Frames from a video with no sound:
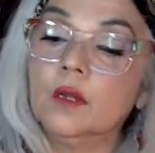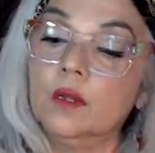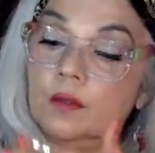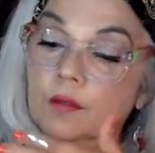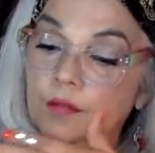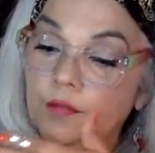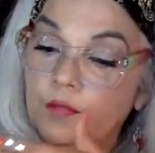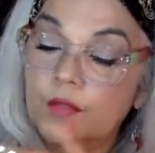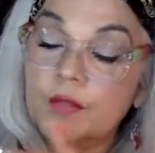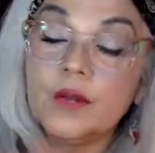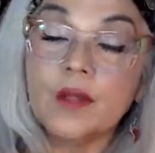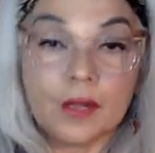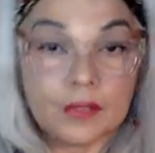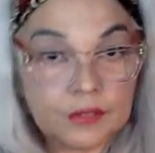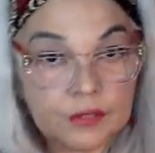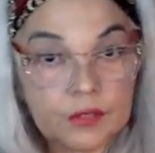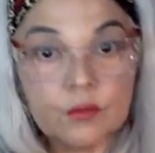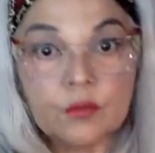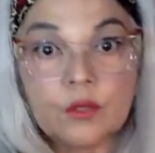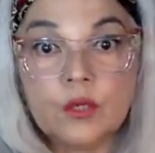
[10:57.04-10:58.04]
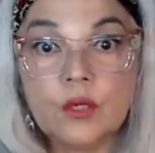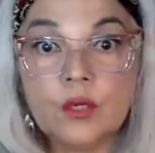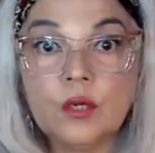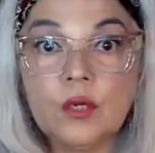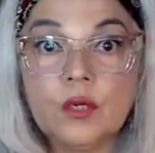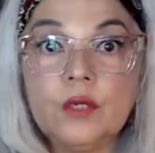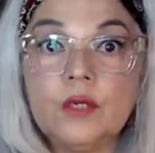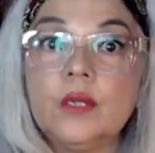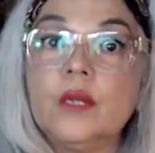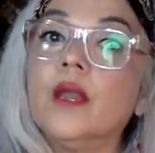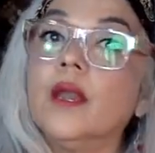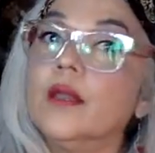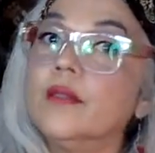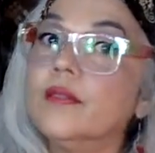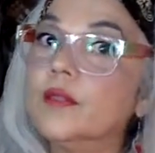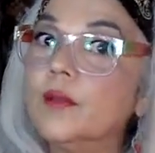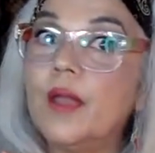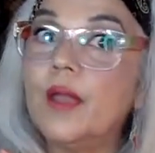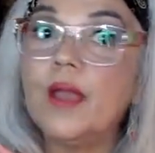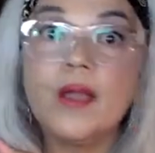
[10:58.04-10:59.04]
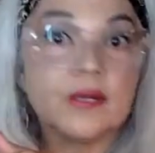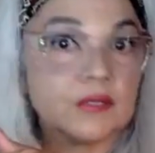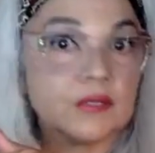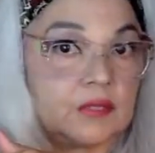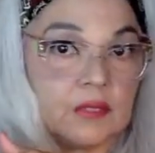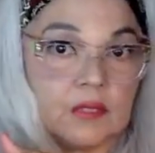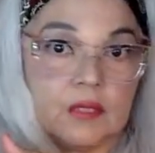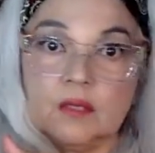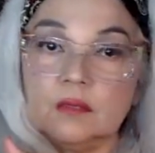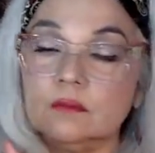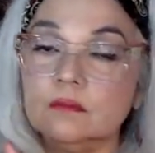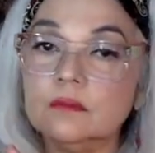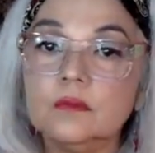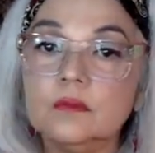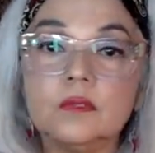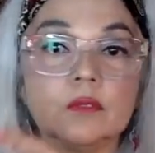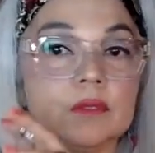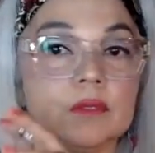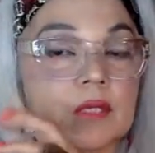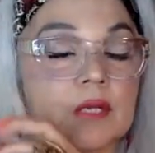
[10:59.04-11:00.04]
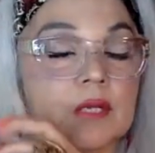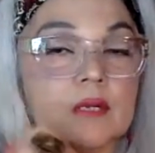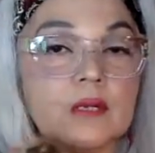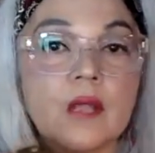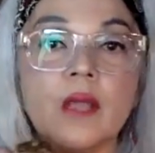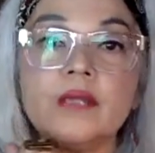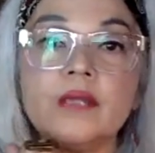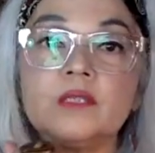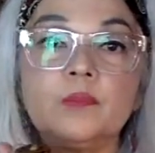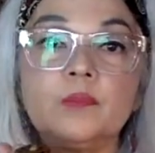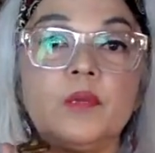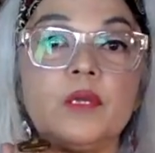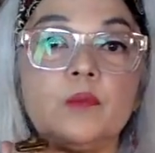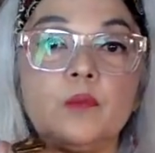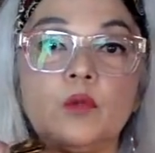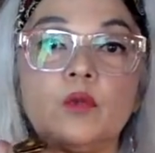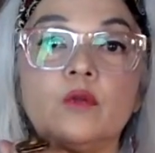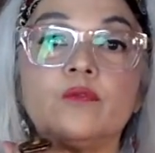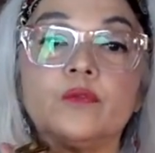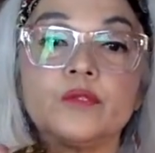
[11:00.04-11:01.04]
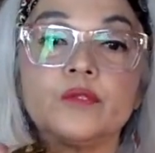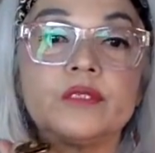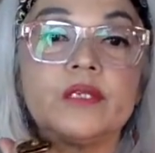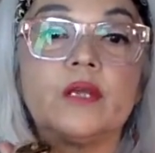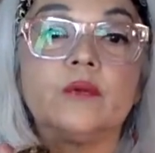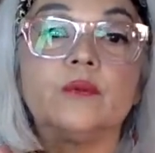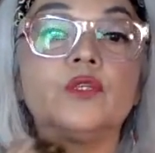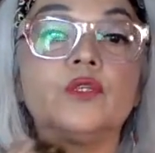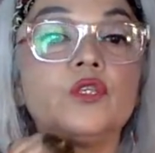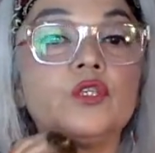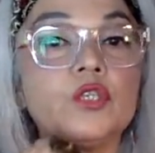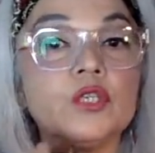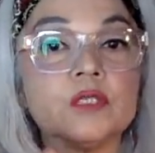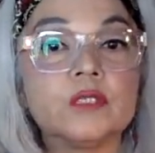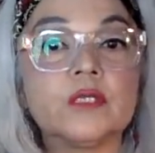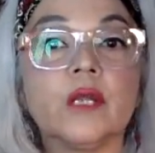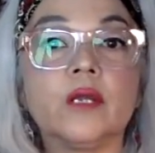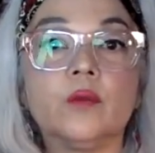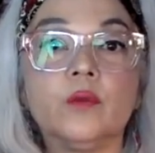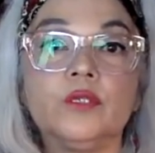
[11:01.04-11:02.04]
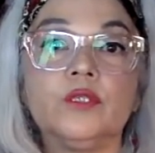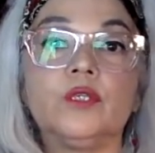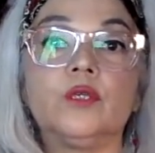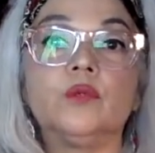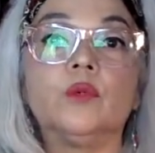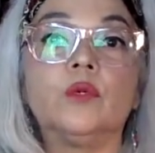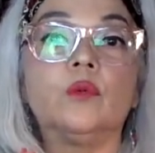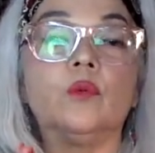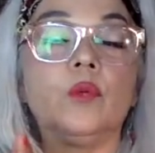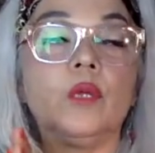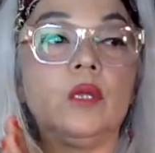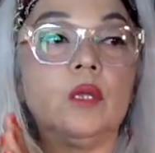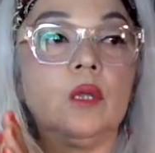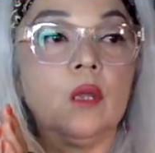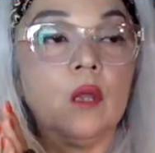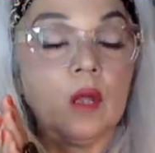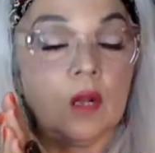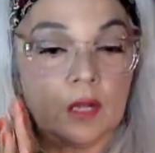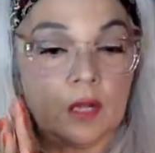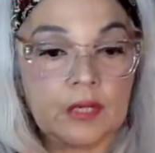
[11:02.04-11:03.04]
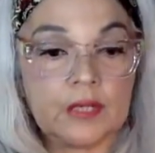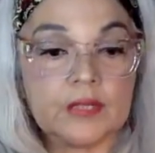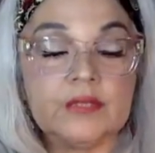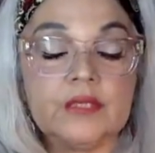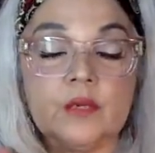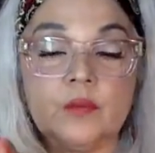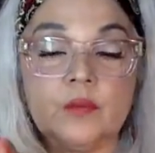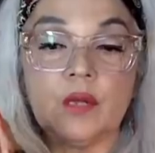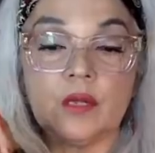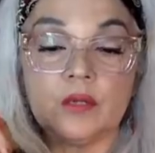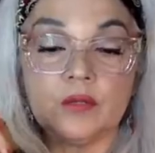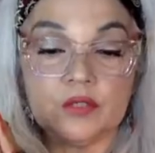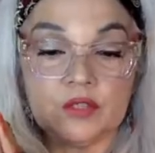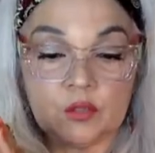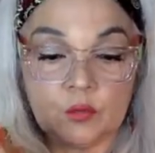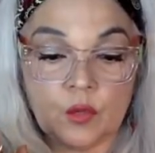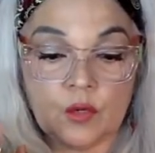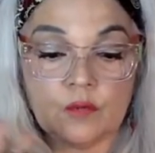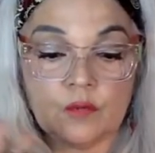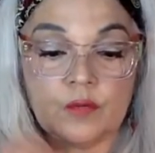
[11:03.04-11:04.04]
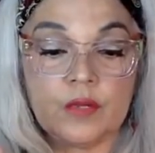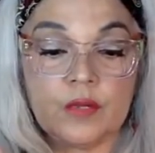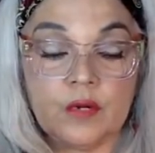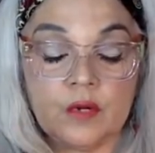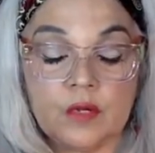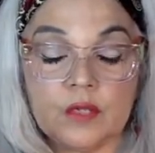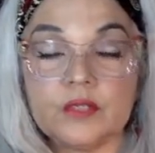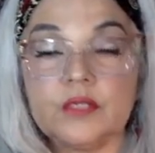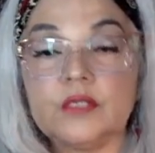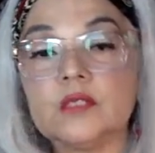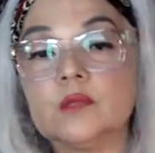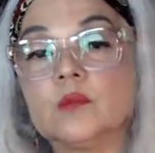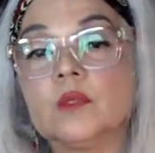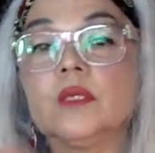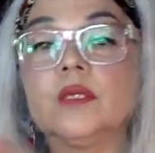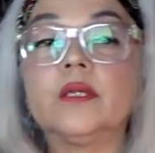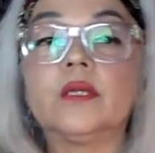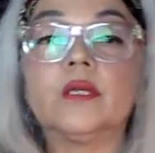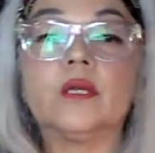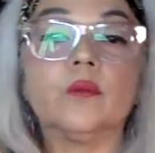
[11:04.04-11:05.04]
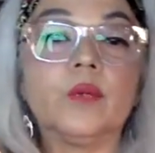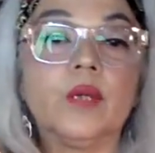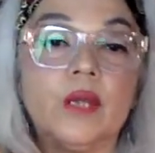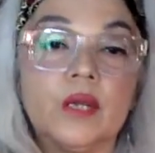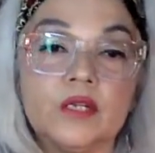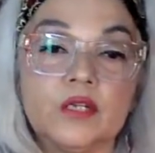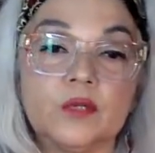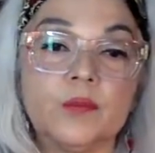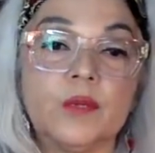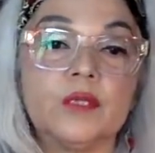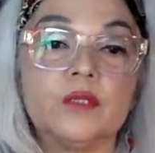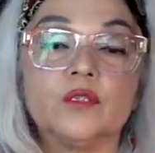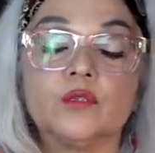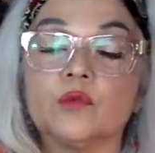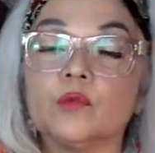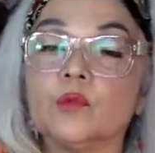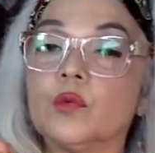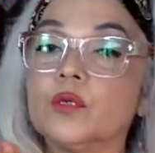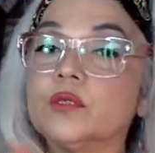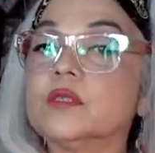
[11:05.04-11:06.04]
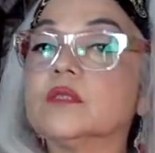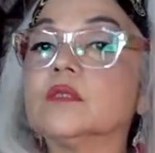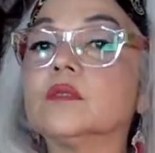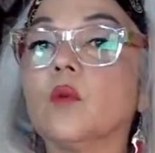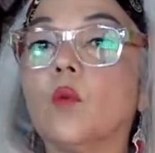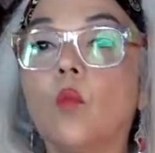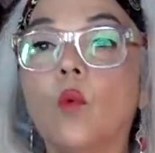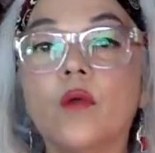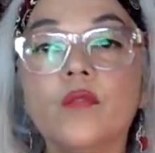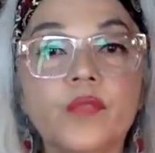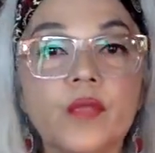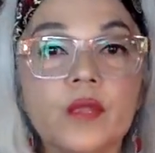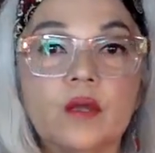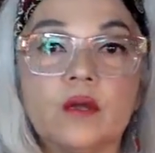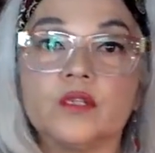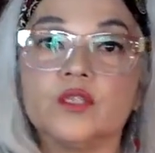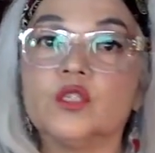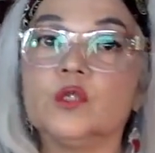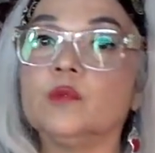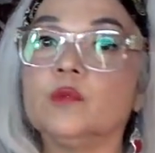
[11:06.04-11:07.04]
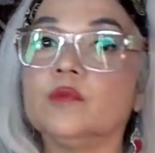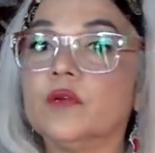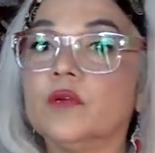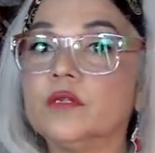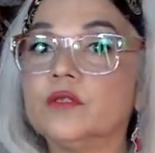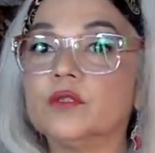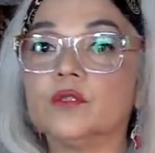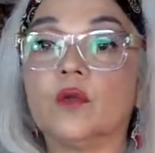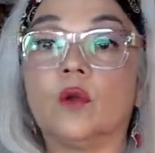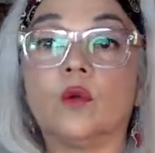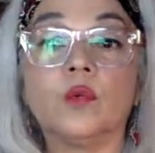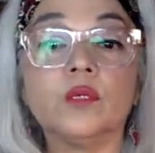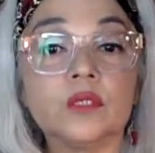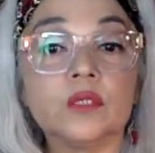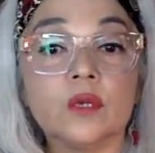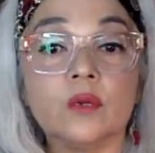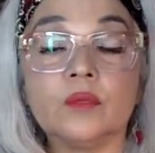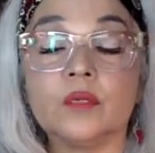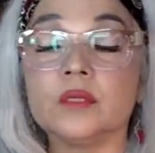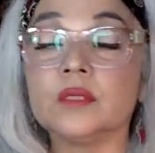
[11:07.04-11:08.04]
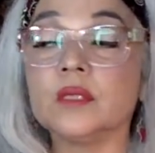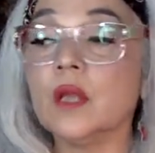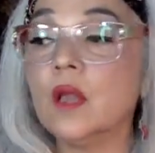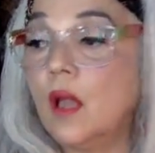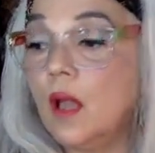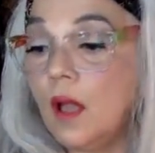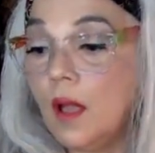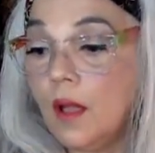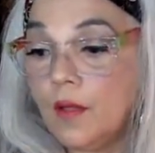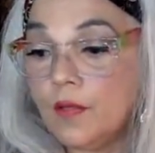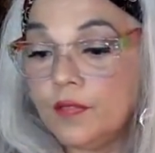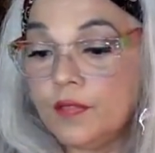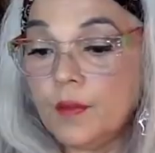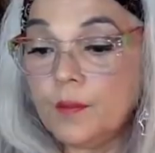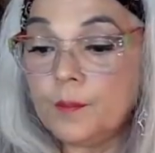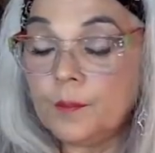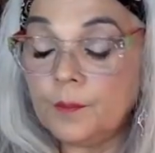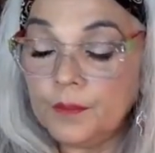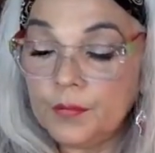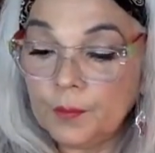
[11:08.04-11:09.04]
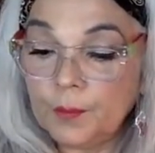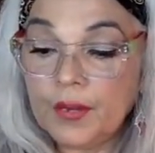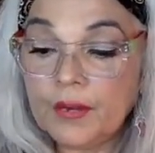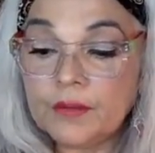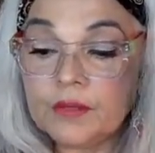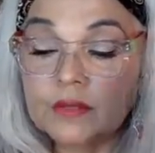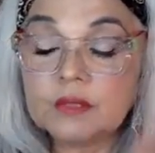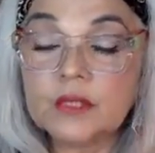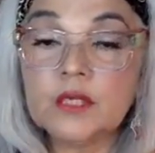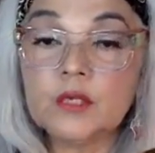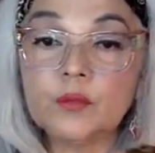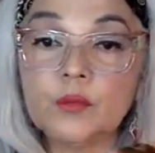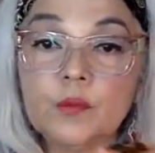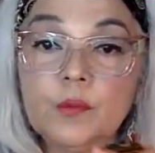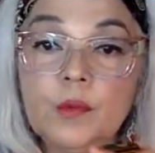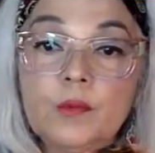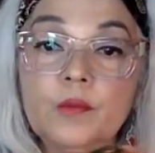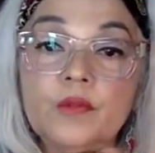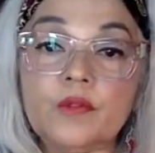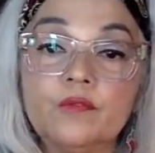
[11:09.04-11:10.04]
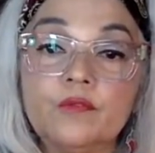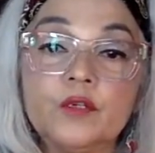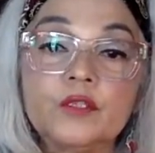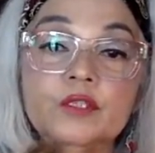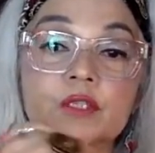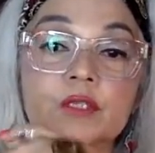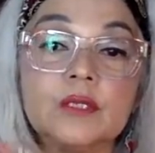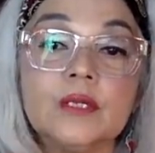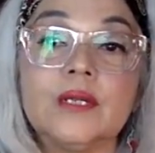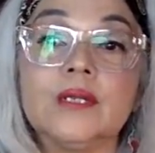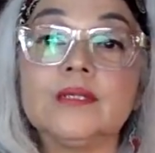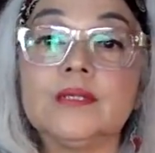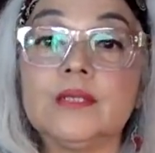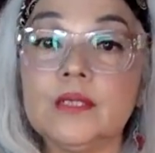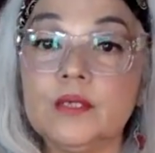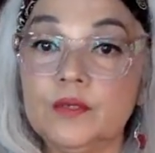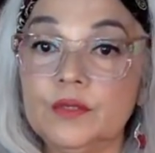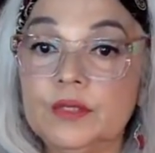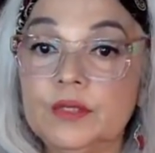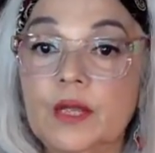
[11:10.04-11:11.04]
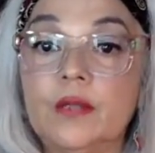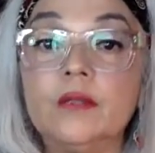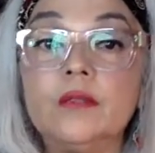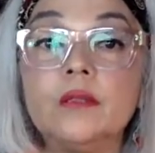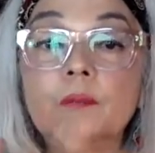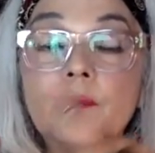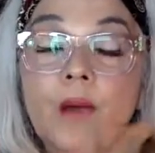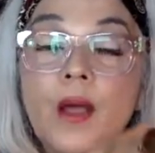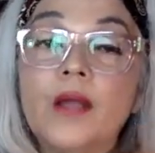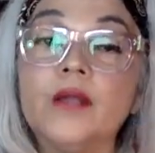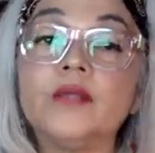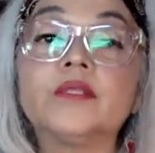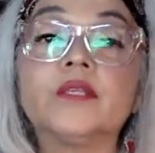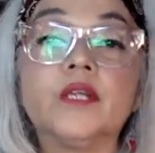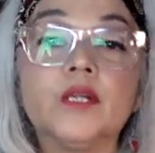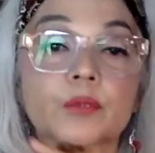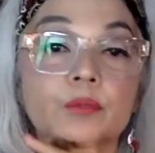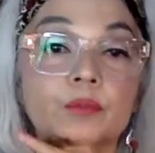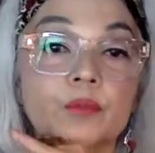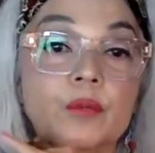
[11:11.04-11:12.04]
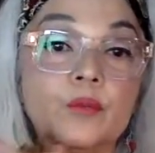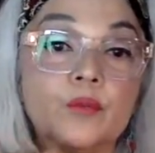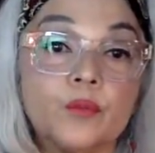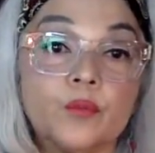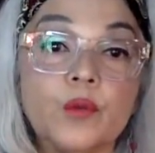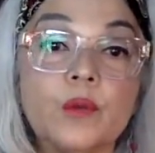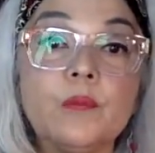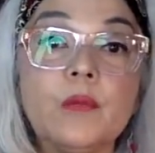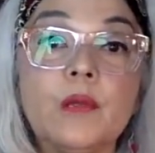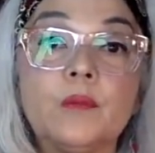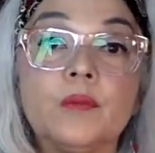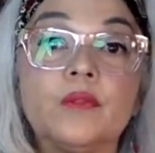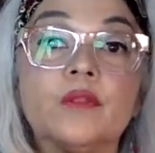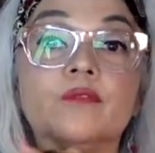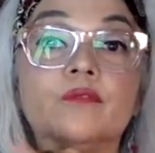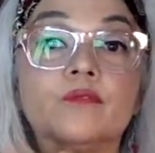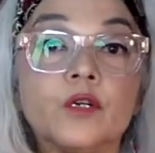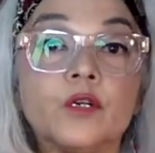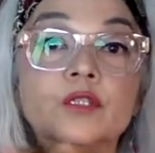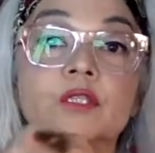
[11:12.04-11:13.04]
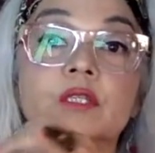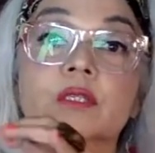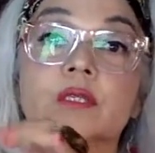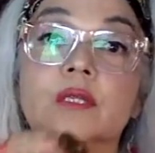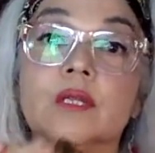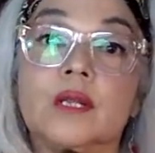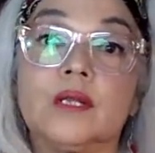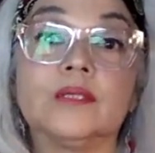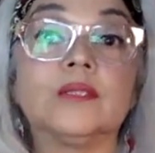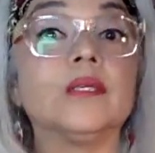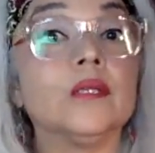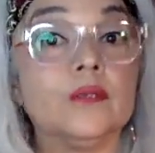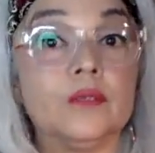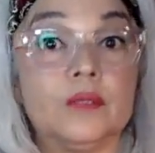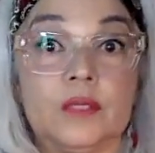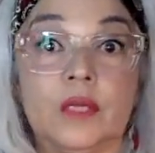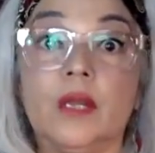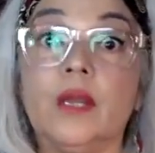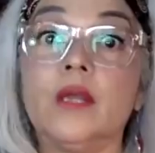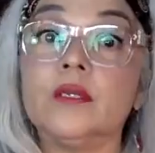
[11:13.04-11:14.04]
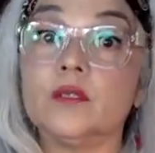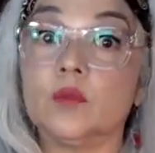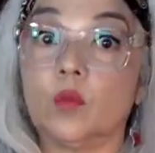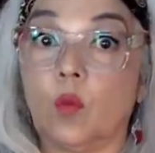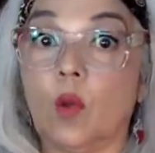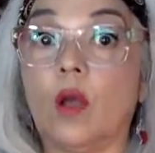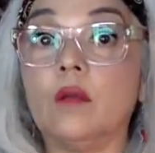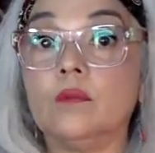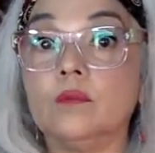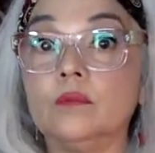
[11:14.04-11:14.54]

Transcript: the not so good, and the excellent. So it's a nice, big, beautiful sandwich, just like we do when we, like I said, used to work in an autism clinic and we had to make those reports. That's the one thing our supervisors always told us. The, the parent's going to remember the first and the last thing you say. The buyer's going to remember the first and the last thing you say as well.